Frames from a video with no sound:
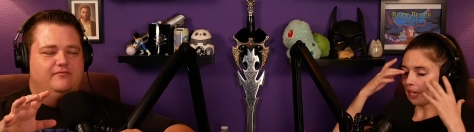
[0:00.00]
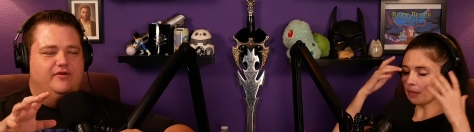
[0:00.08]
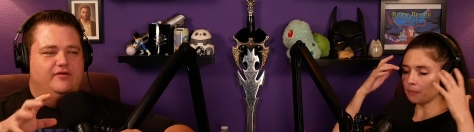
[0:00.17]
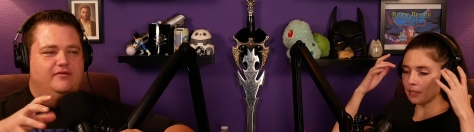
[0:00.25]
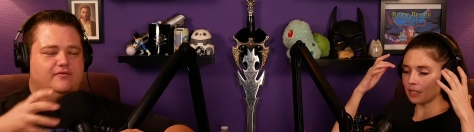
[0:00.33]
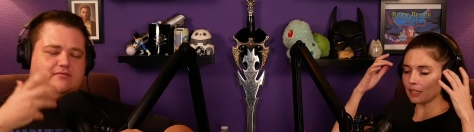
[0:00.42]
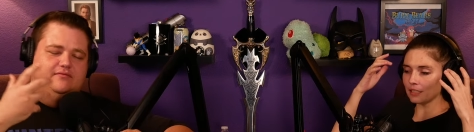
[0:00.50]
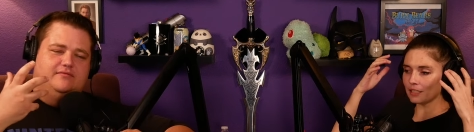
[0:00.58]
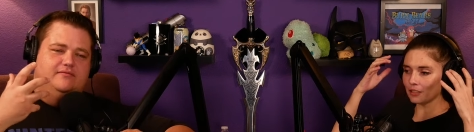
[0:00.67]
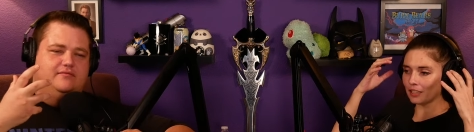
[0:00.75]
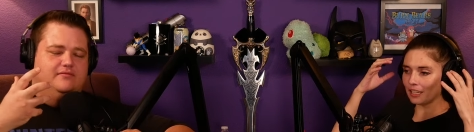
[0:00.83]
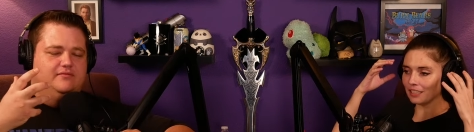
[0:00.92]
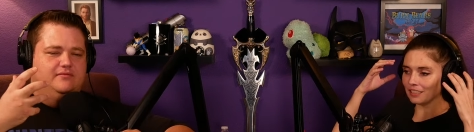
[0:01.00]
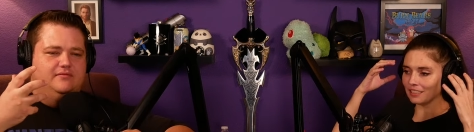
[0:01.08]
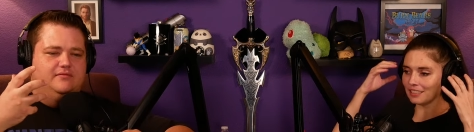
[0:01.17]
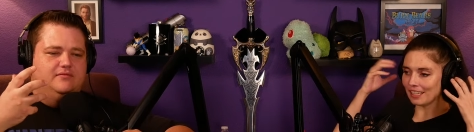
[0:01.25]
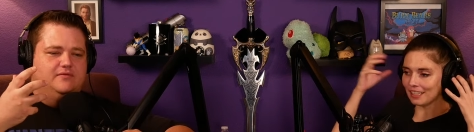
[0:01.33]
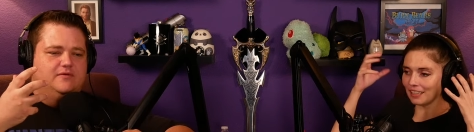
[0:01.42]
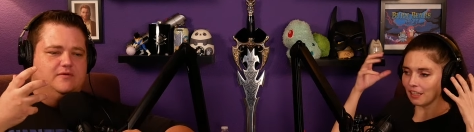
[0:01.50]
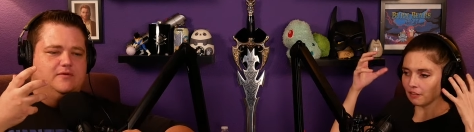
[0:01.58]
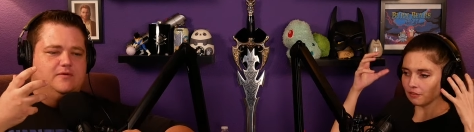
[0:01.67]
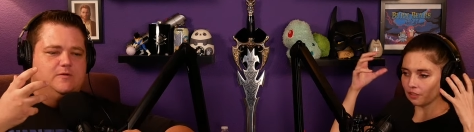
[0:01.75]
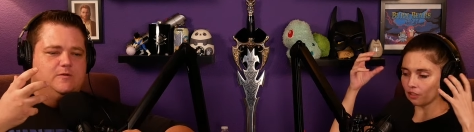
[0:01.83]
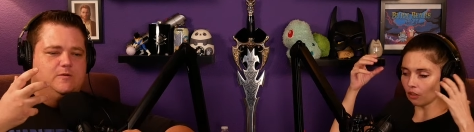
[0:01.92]
Speaker 1: And but. because they're kittens and
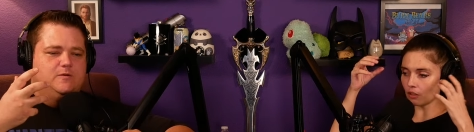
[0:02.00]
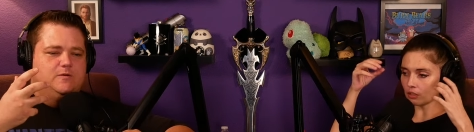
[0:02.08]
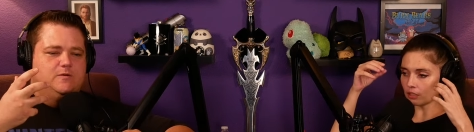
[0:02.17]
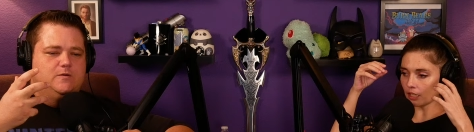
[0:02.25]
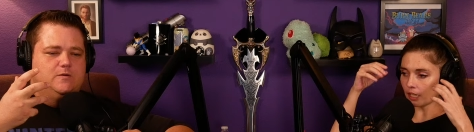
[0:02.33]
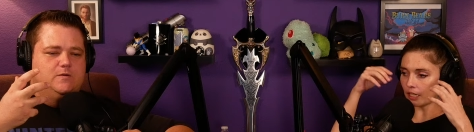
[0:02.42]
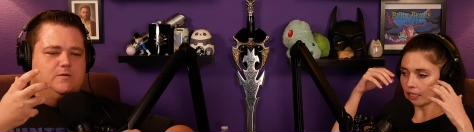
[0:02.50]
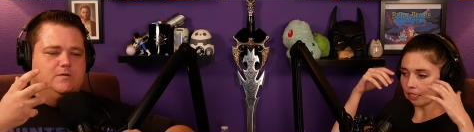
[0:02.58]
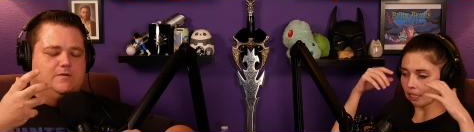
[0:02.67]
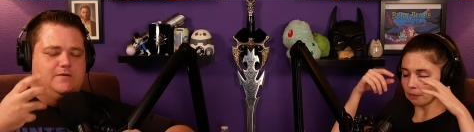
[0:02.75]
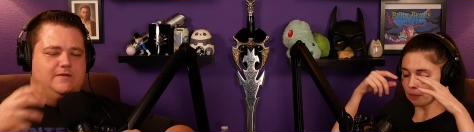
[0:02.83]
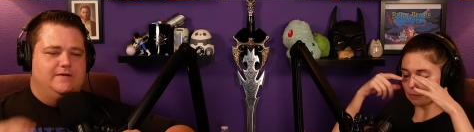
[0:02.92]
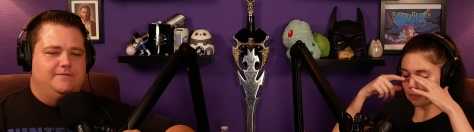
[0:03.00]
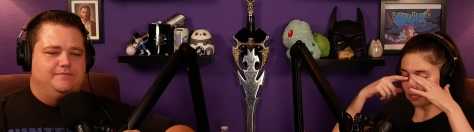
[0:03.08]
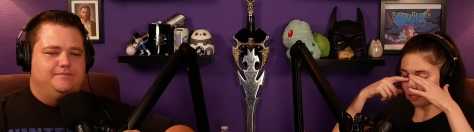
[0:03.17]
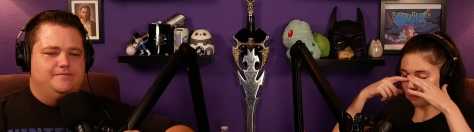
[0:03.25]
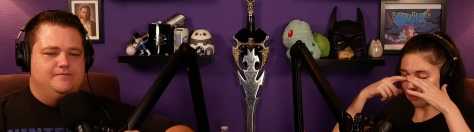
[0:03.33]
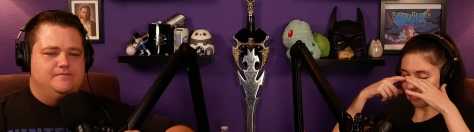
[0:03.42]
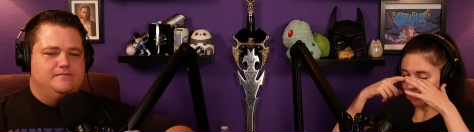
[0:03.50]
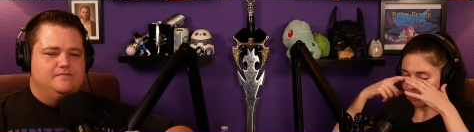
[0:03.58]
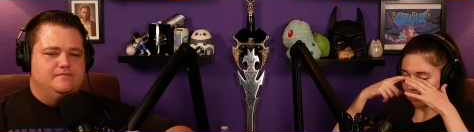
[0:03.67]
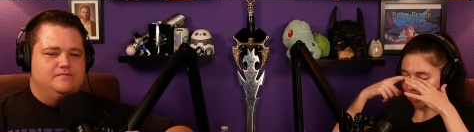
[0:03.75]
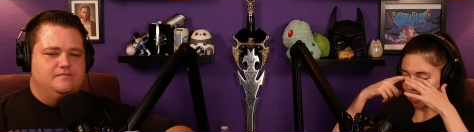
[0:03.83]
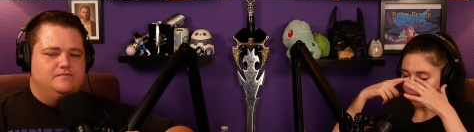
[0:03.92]
love salt, anytime yeah. I'm sleeping and
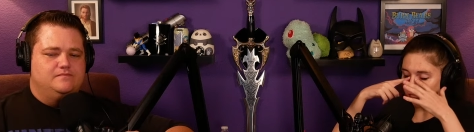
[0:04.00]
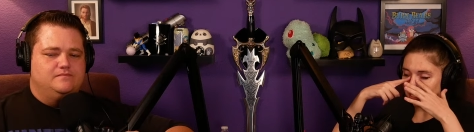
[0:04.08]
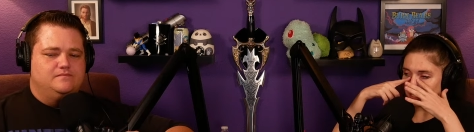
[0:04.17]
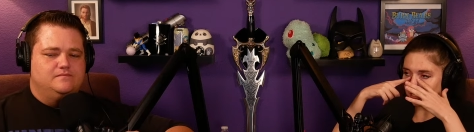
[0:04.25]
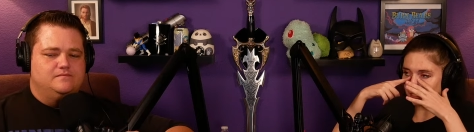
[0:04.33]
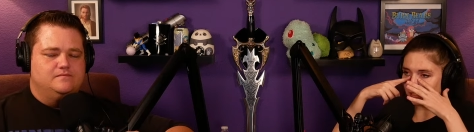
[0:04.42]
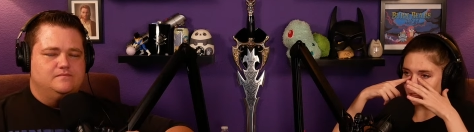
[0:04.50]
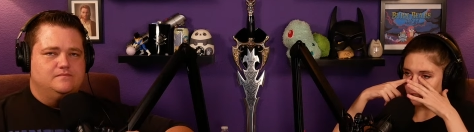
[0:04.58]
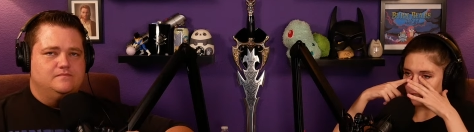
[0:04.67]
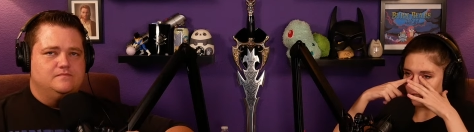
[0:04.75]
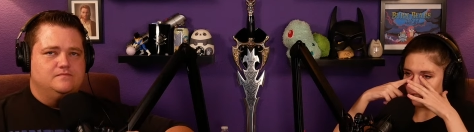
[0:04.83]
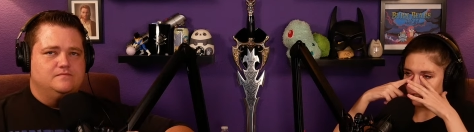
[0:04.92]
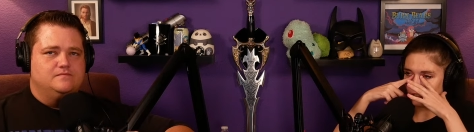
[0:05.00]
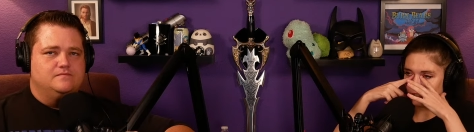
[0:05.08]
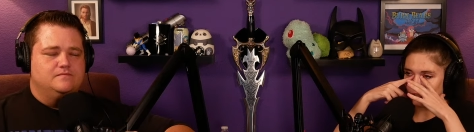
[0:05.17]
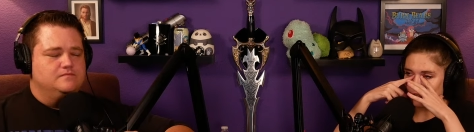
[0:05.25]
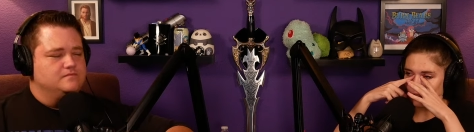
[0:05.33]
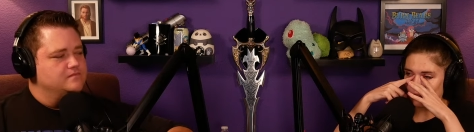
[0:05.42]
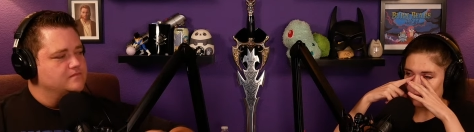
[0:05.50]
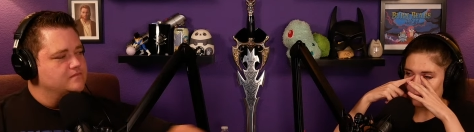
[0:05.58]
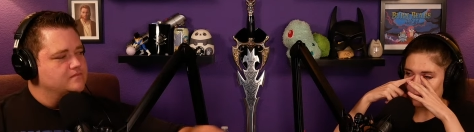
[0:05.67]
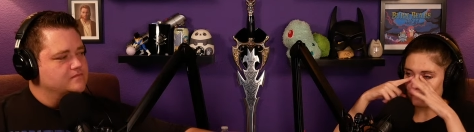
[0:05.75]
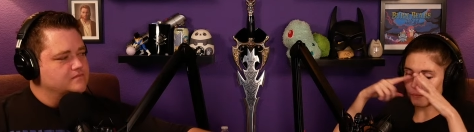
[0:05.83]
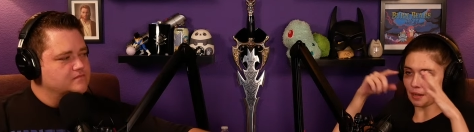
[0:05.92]
a single tear develops
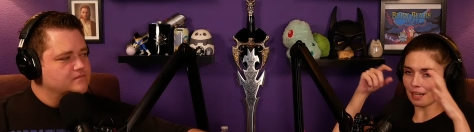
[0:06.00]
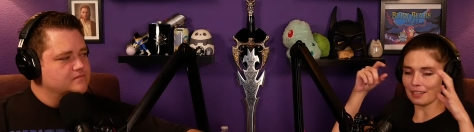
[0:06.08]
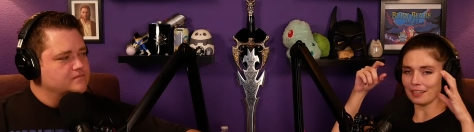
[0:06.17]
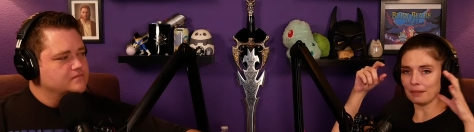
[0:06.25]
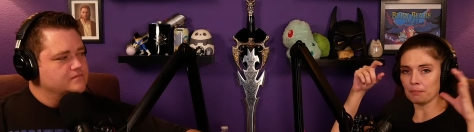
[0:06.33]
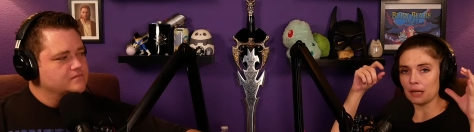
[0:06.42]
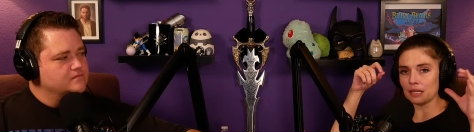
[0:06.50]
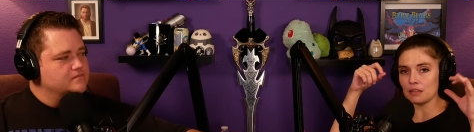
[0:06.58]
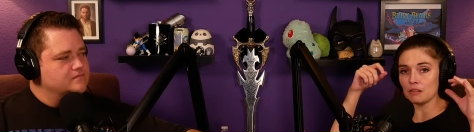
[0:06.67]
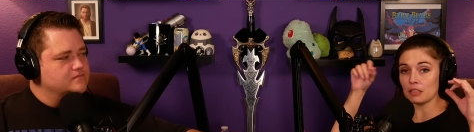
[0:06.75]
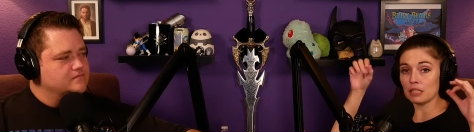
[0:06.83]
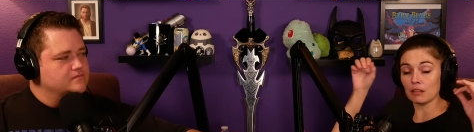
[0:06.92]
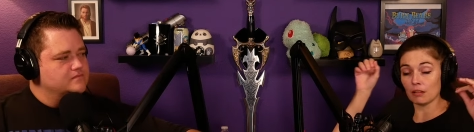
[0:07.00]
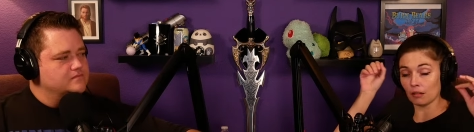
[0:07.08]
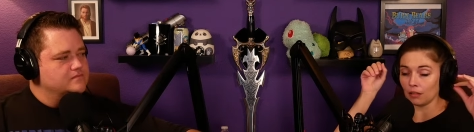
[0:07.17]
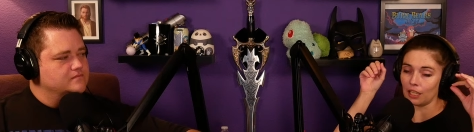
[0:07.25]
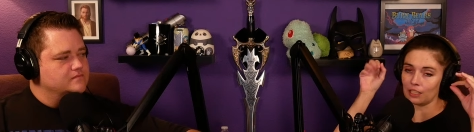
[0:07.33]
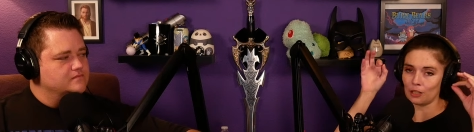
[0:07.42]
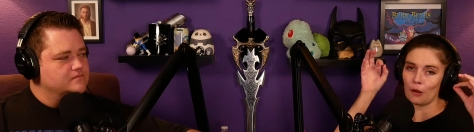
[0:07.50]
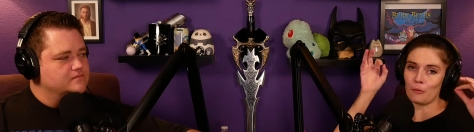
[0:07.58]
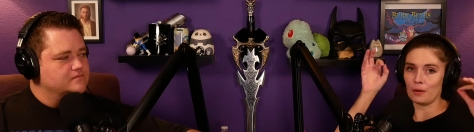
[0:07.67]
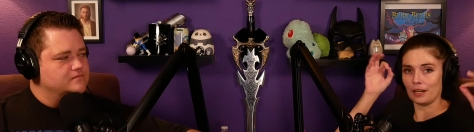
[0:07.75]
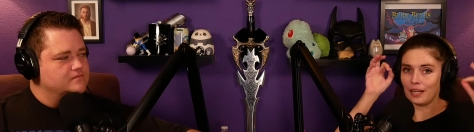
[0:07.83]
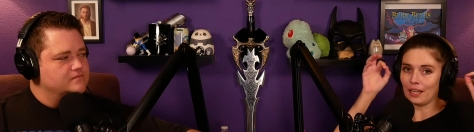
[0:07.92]
a minute, minute tear, they're like, "Don't
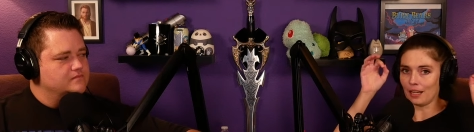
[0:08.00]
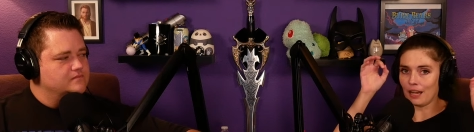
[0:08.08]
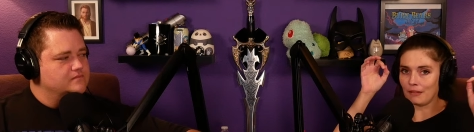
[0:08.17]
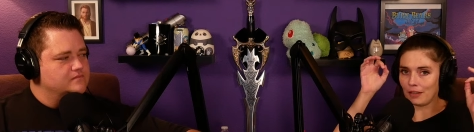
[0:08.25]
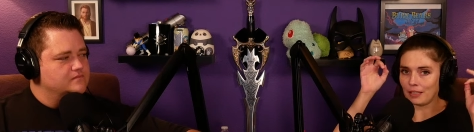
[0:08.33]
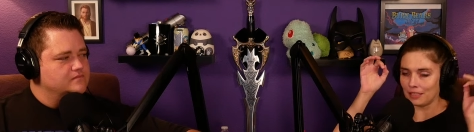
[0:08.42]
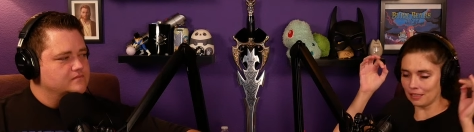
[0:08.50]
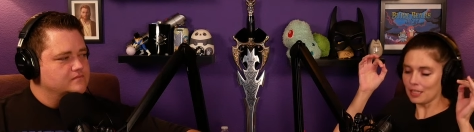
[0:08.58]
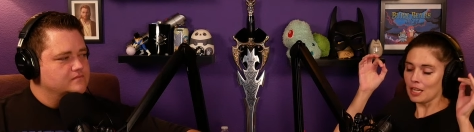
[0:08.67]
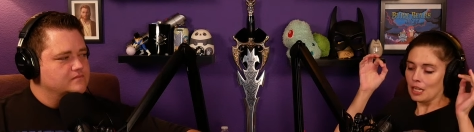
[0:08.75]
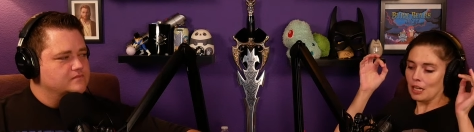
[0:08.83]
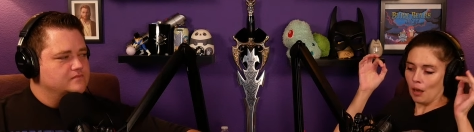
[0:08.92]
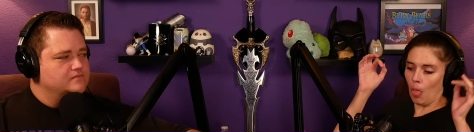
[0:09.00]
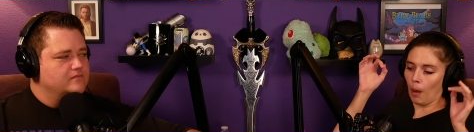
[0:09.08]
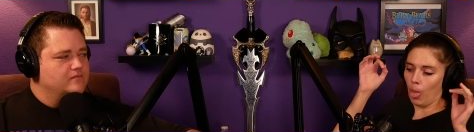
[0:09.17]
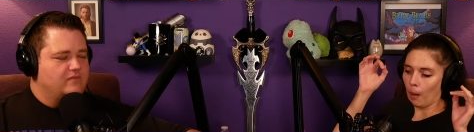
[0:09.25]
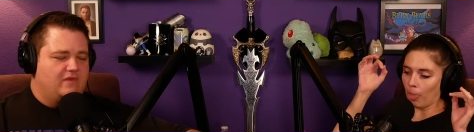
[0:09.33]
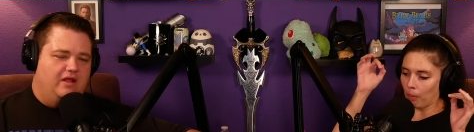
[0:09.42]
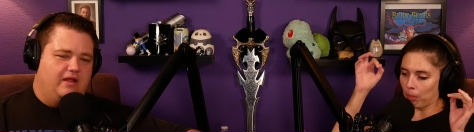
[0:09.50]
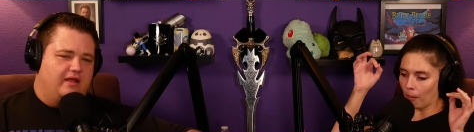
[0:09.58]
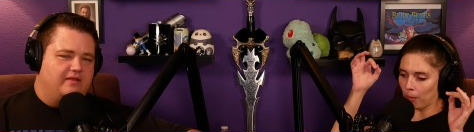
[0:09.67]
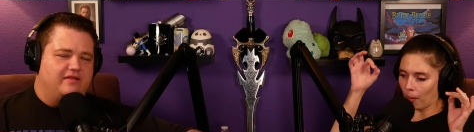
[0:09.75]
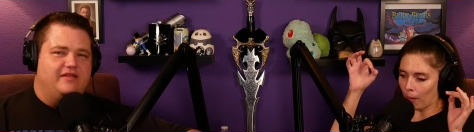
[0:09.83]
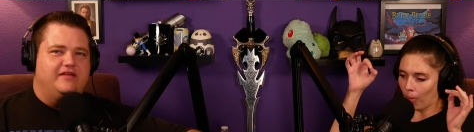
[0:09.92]
worry, I've got this." Yeah, they're, like
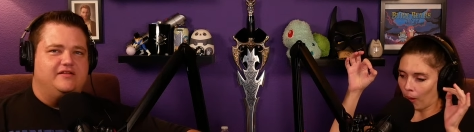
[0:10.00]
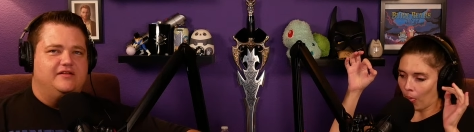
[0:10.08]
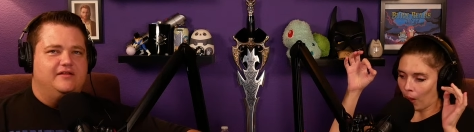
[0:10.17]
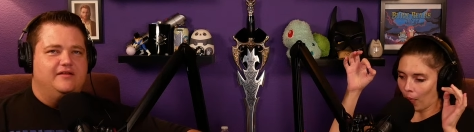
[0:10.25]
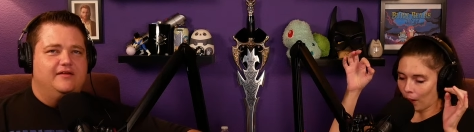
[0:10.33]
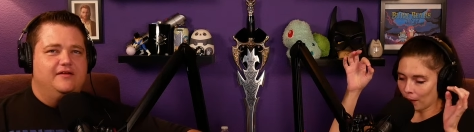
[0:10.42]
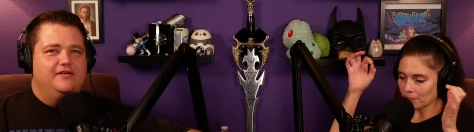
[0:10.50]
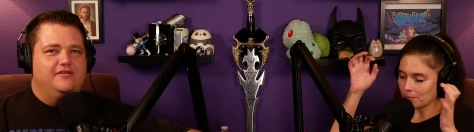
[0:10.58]
the,